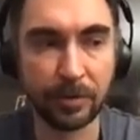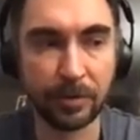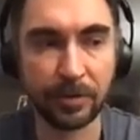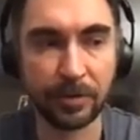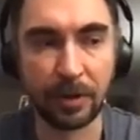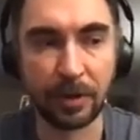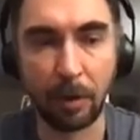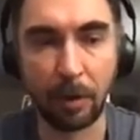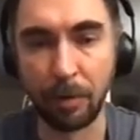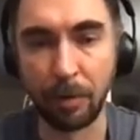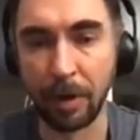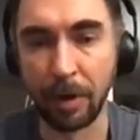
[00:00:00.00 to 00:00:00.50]
So
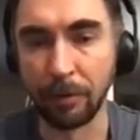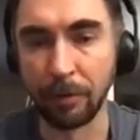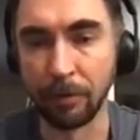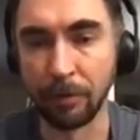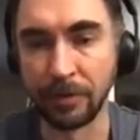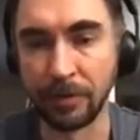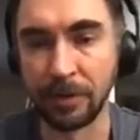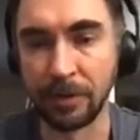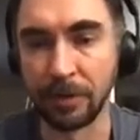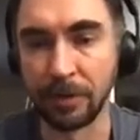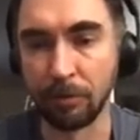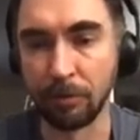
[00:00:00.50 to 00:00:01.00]
now we are
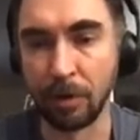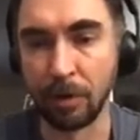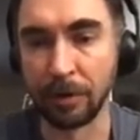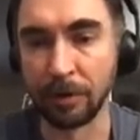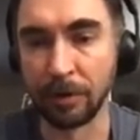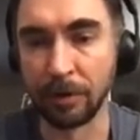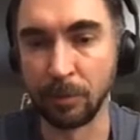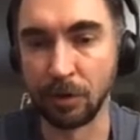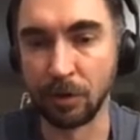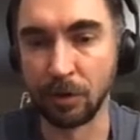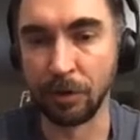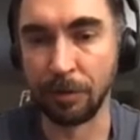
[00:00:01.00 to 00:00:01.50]
using
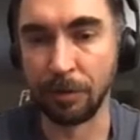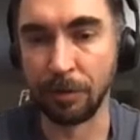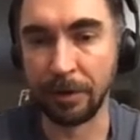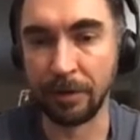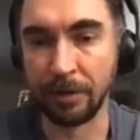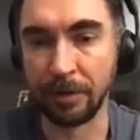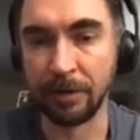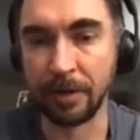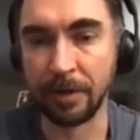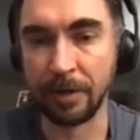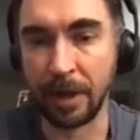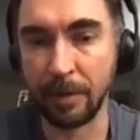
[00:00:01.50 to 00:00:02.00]
random
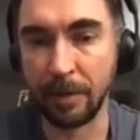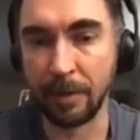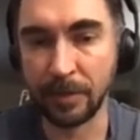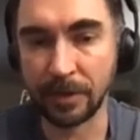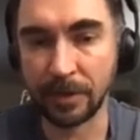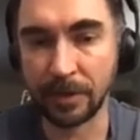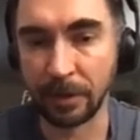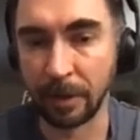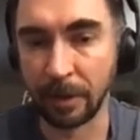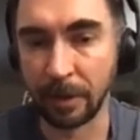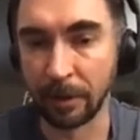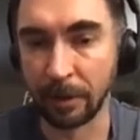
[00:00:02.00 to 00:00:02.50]
generated names,
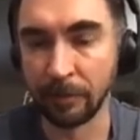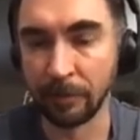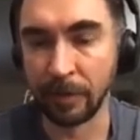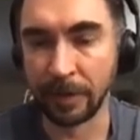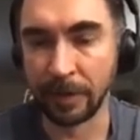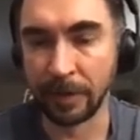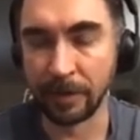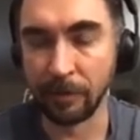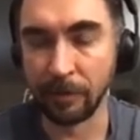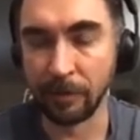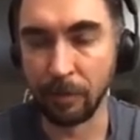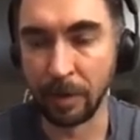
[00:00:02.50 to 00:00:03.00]
and I
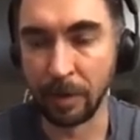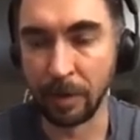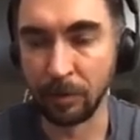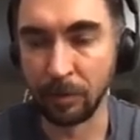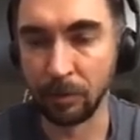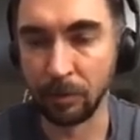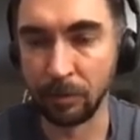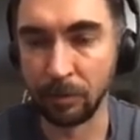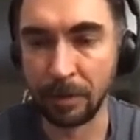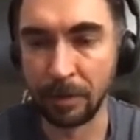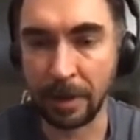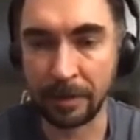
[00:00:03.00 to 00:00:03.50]
advise everyone to
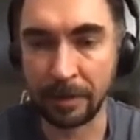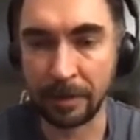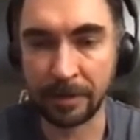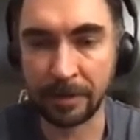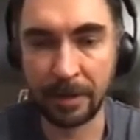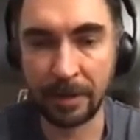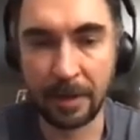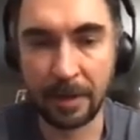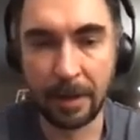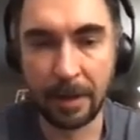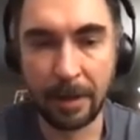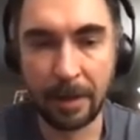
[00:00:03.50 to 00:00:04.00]
do
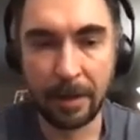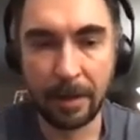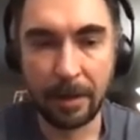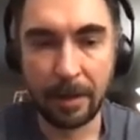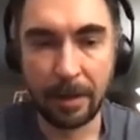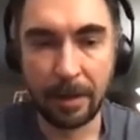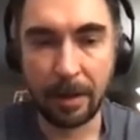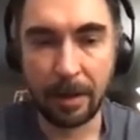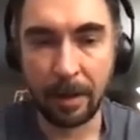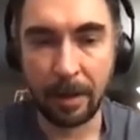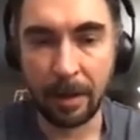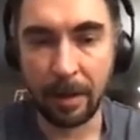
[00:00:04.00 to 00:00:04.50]

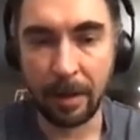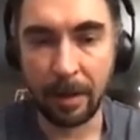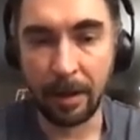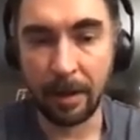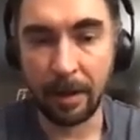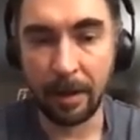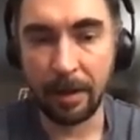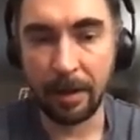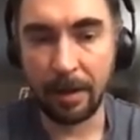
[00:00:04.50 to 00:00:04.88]
that.